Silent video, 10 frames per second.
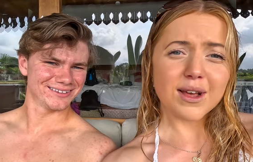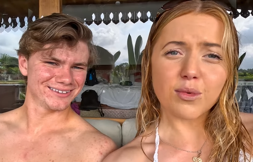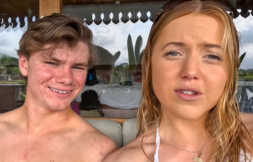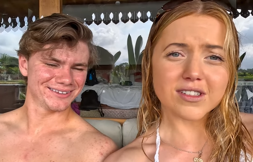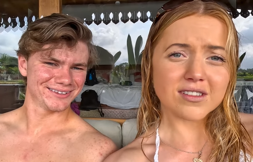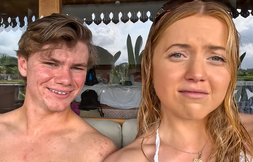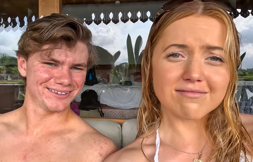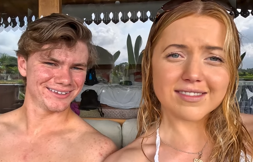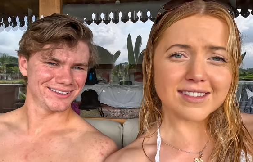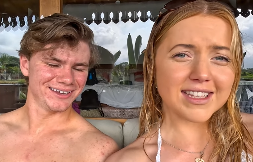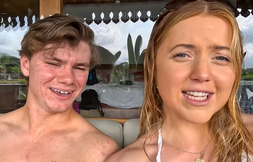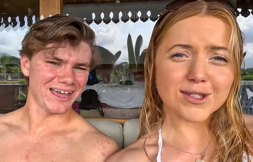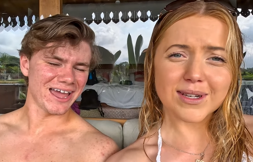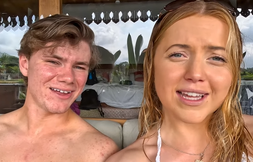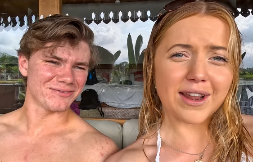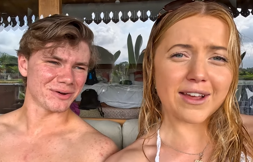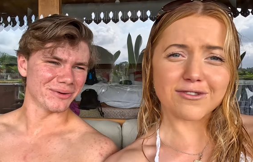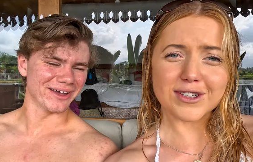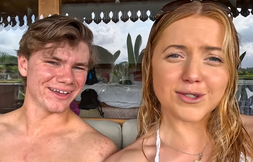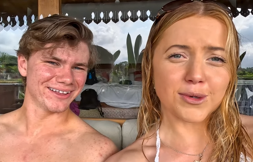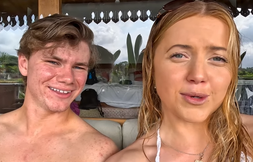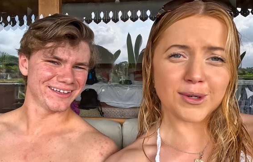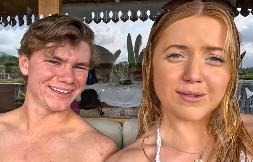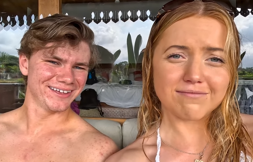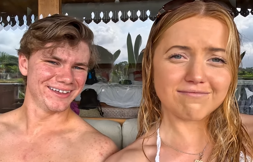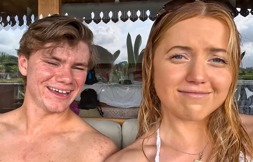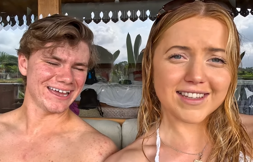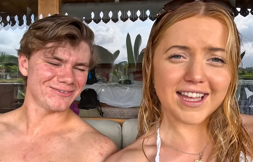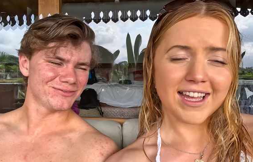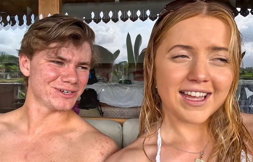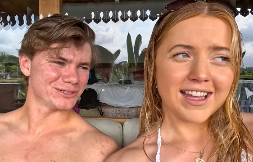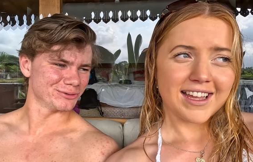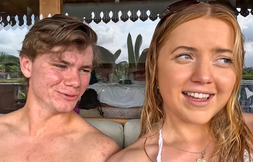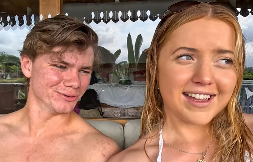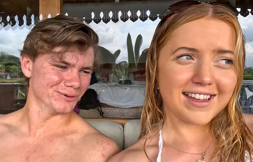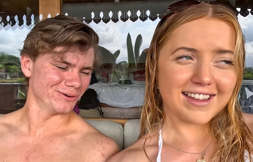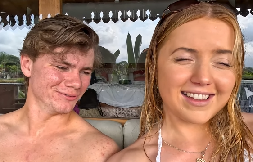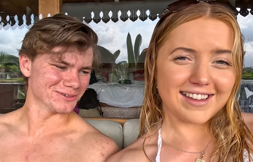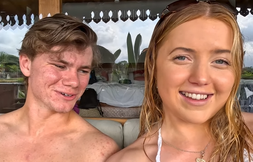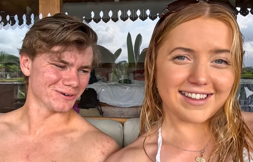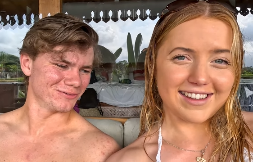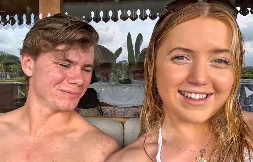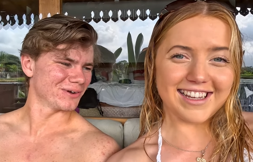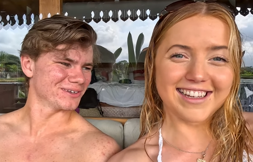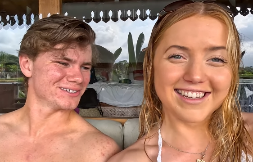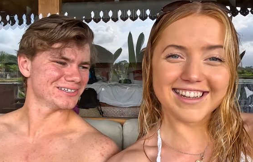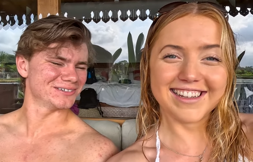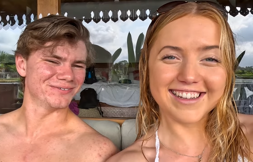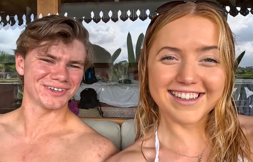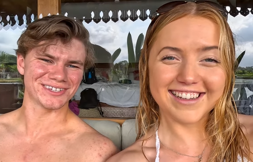Speaker 1: It wasn't. They do it Everywhere. in every tour.
Speaker 2: Every tour offers a coffee plantation